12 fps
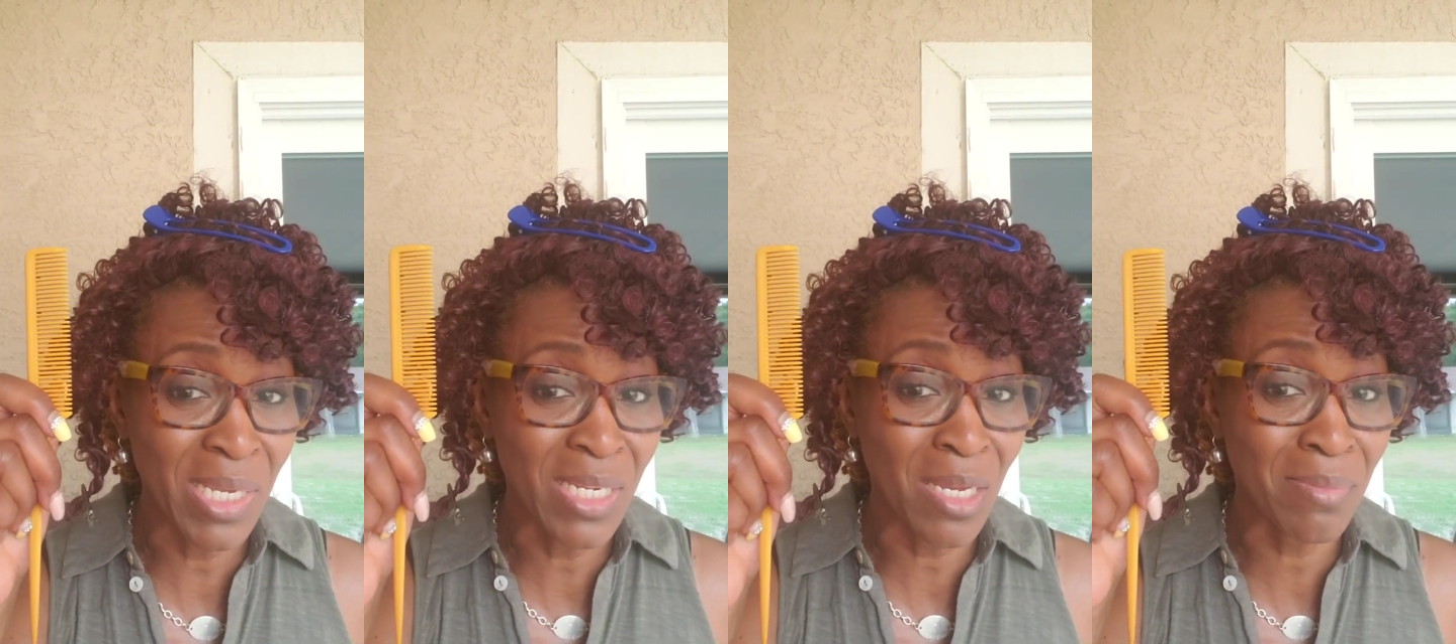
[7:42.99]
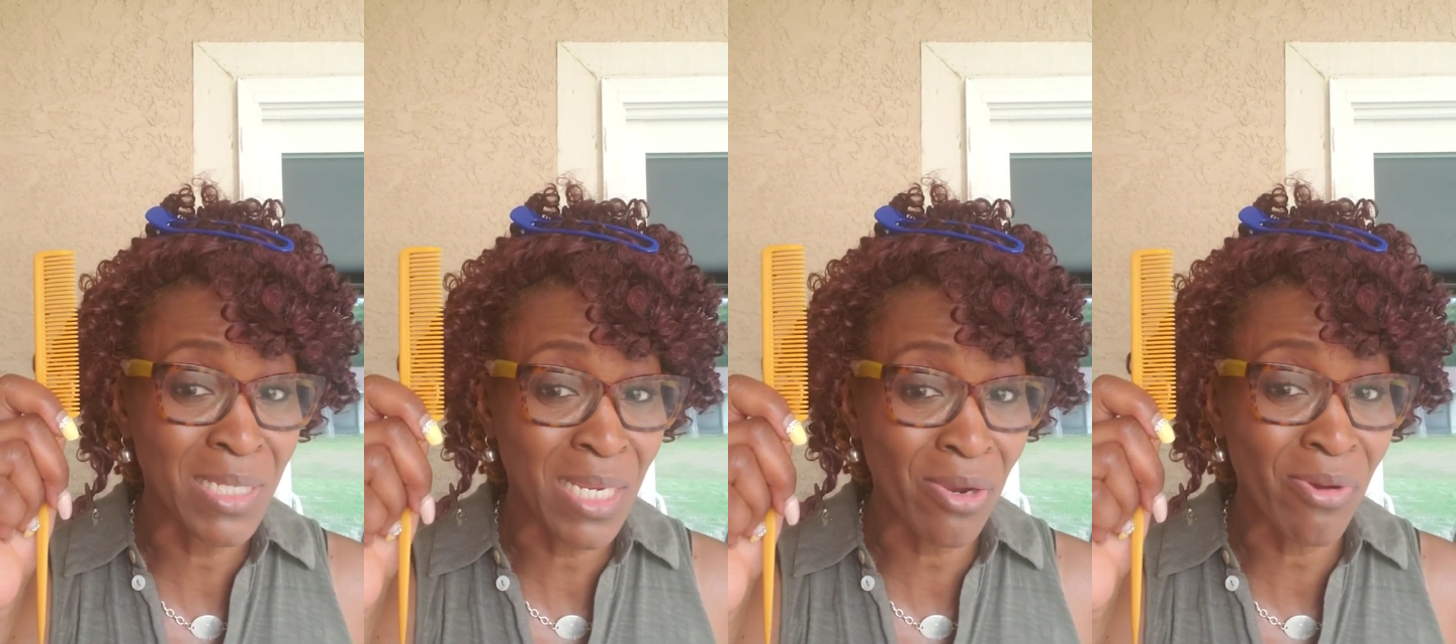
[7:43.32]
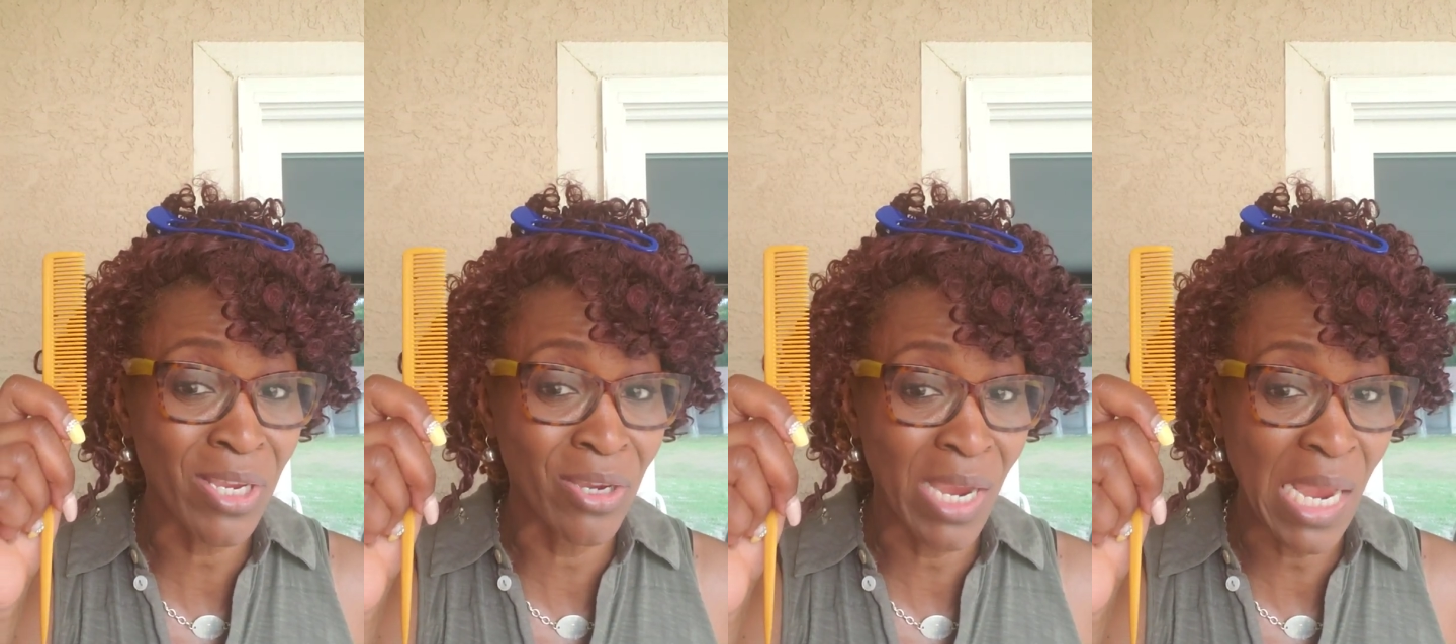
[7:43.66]
end up
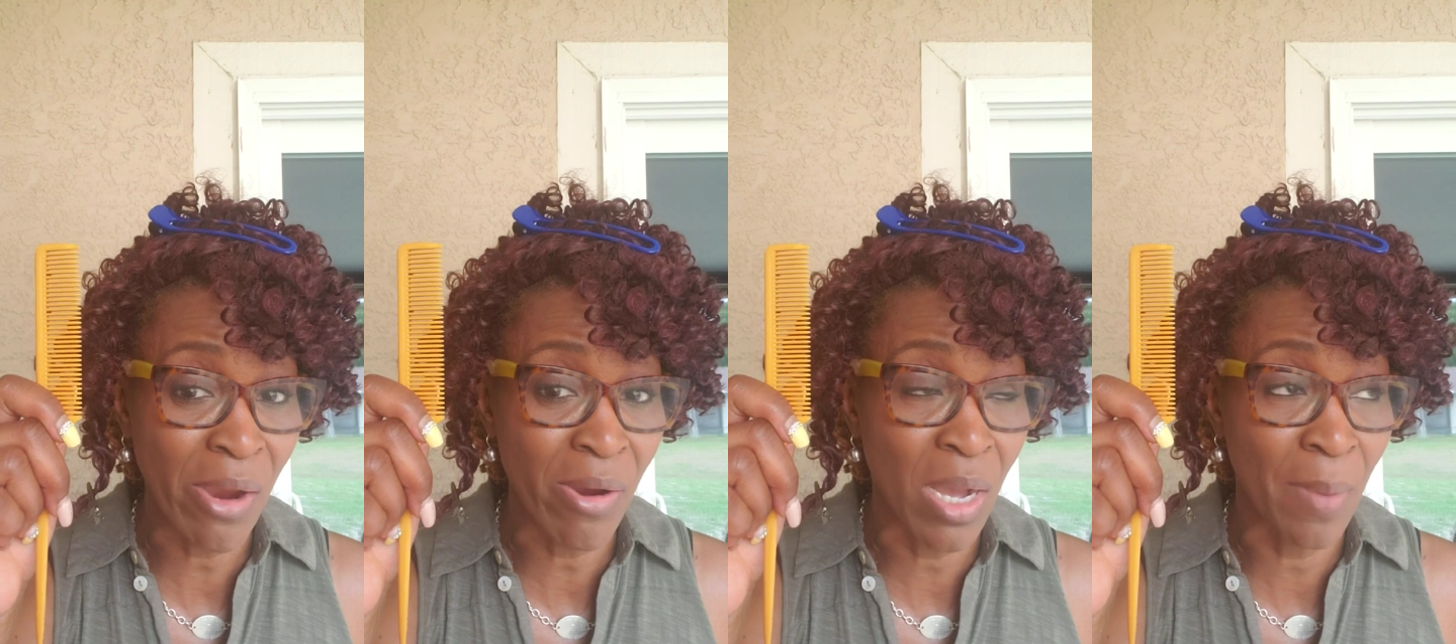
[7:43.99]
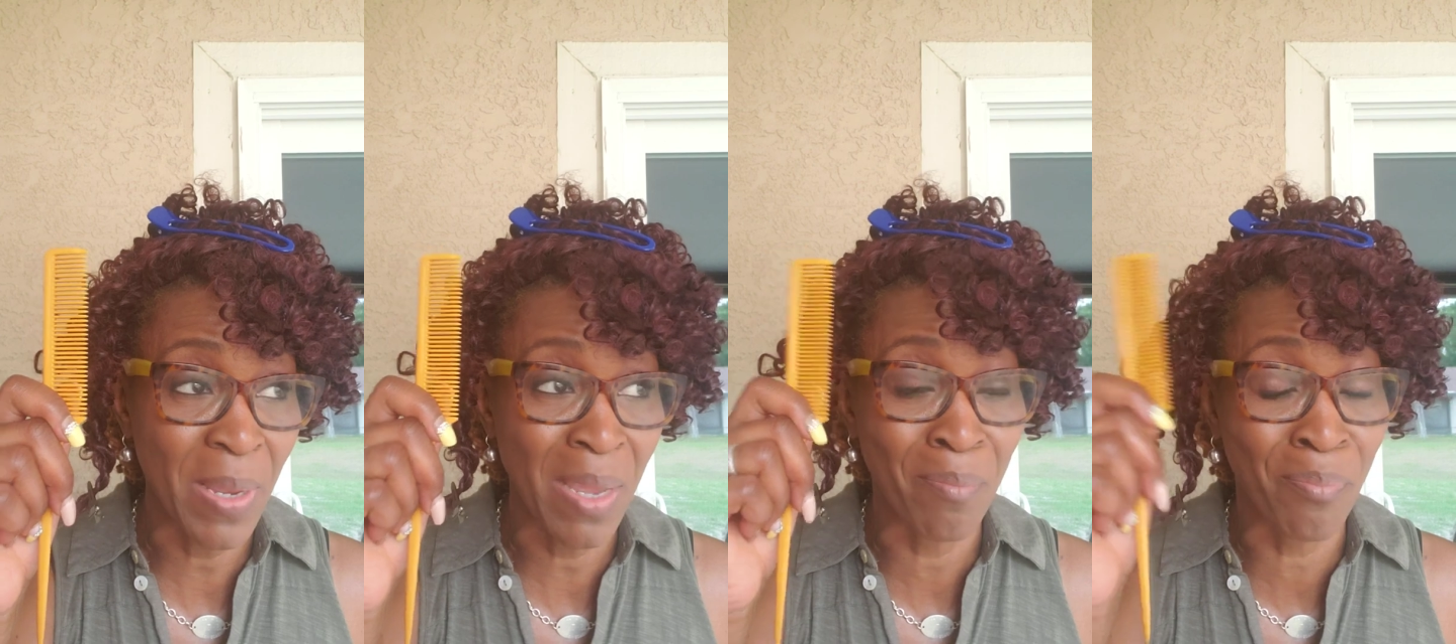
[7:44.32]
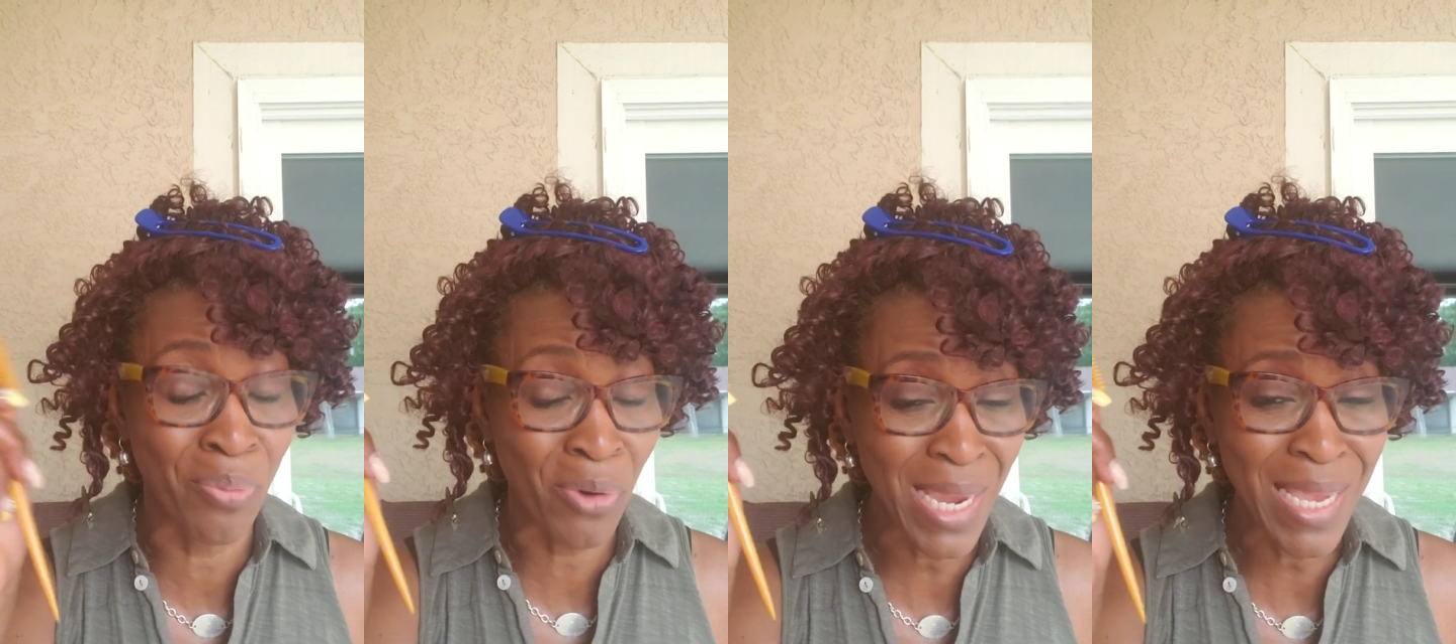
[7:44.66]
tearing your hair up and
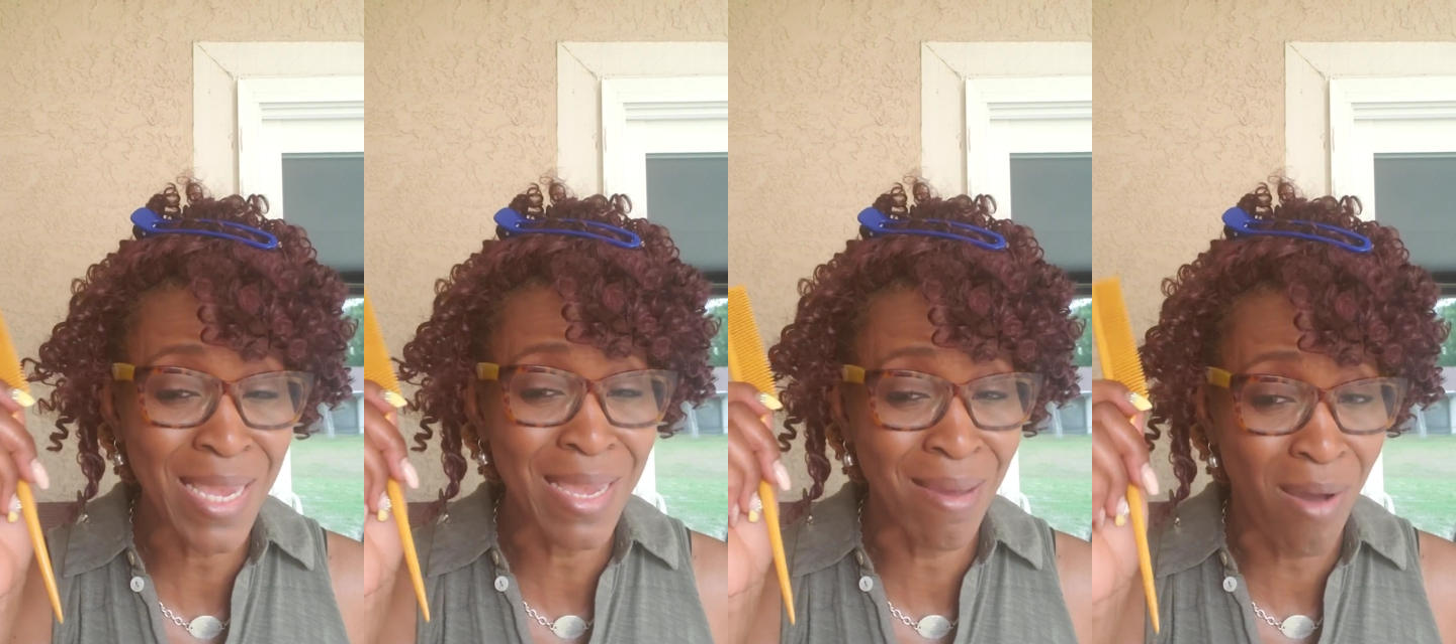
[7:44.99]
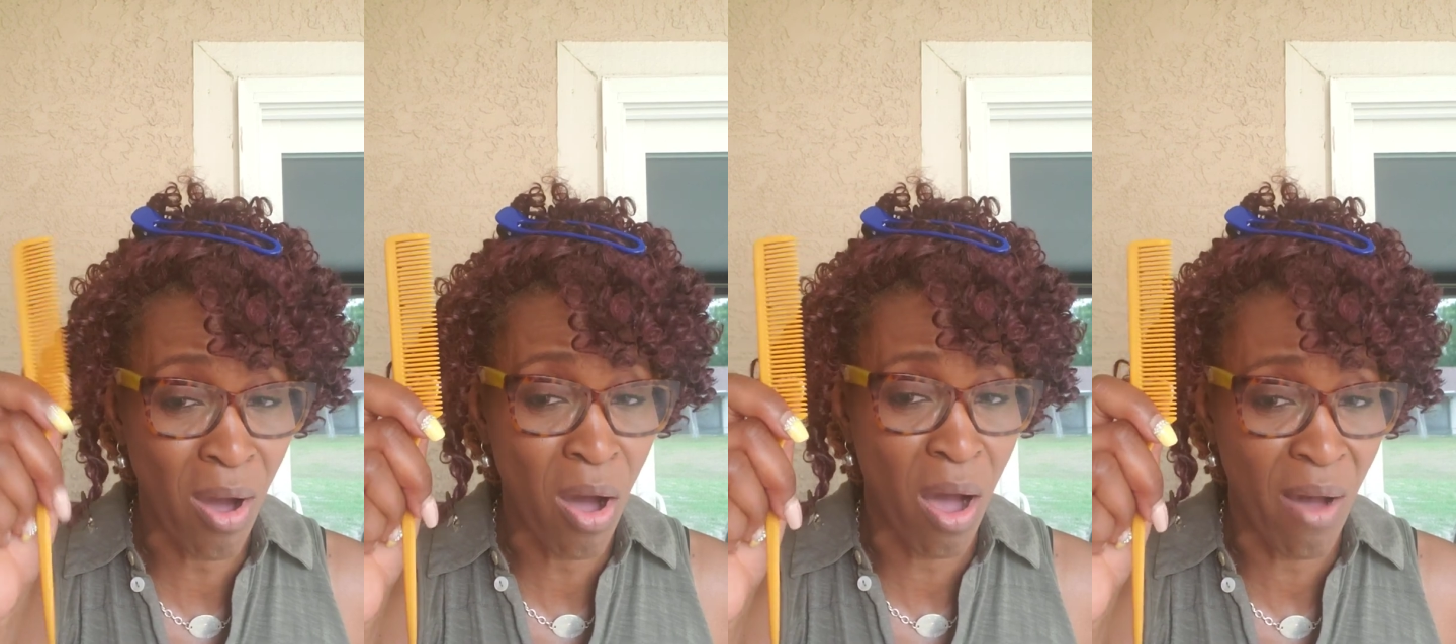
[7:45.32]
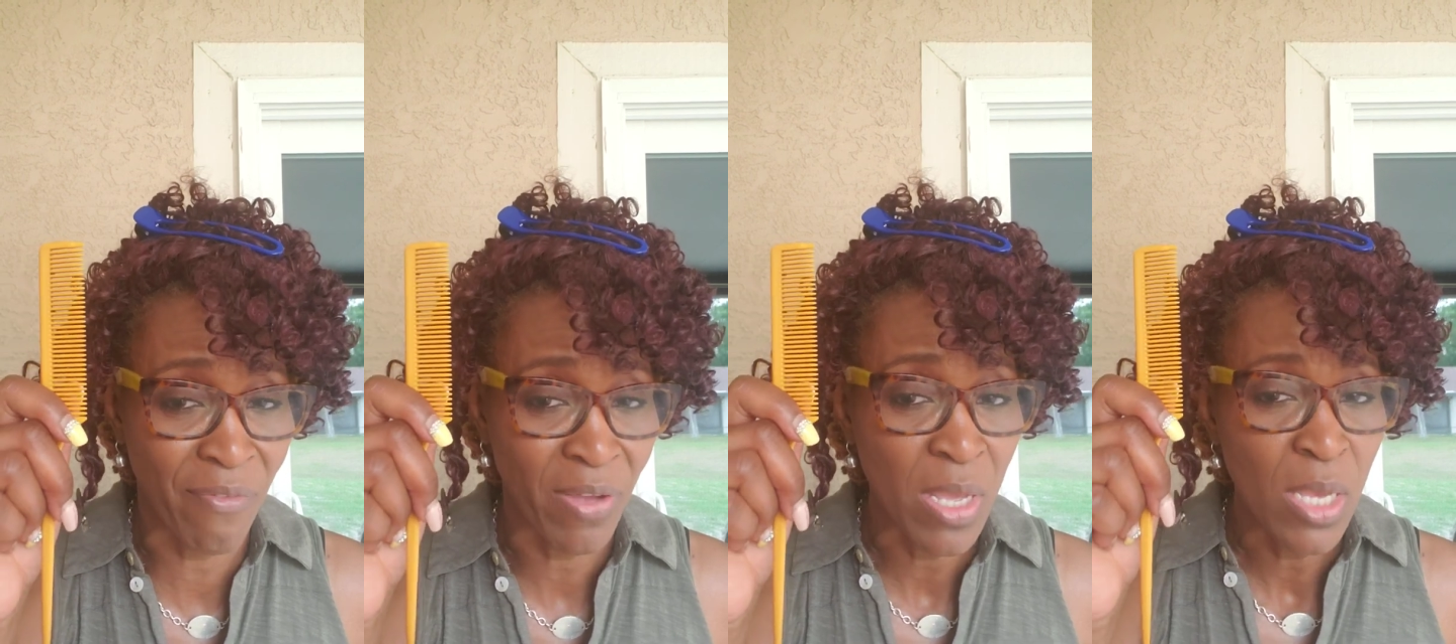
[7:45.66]
breaking it off.